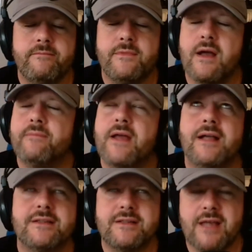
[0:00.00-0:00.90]
Now, I'm
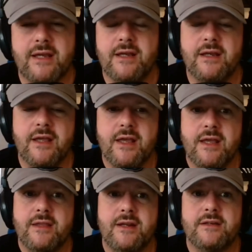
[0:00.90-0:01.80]
not saying
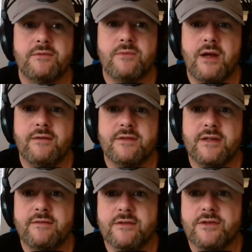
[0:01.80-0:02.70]
that his wide
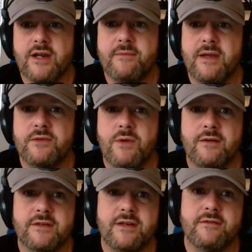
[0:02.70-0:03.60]
receivers, Drake May's
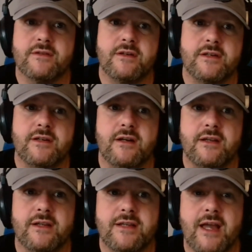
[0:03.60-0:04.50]
wide receivers, are going to turn
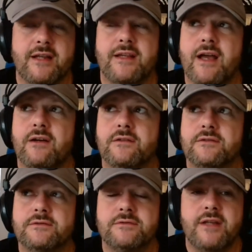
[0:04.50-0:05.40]
into Tank Dell
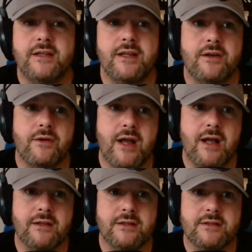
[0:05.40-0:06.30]
and Nico
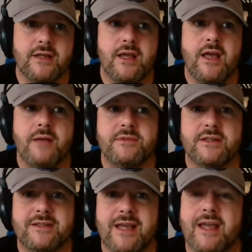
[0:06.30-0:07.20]
Collins. I'm
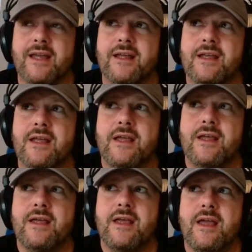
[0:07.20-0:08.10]
just saying,
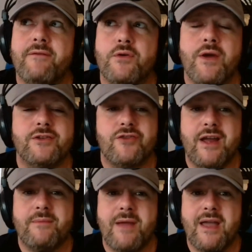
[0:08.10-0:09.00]
if you had
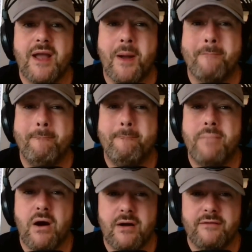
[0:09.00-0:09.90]
Drake May
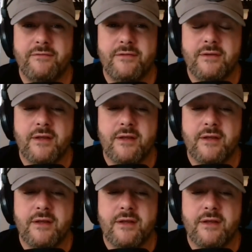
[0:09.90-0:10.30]
above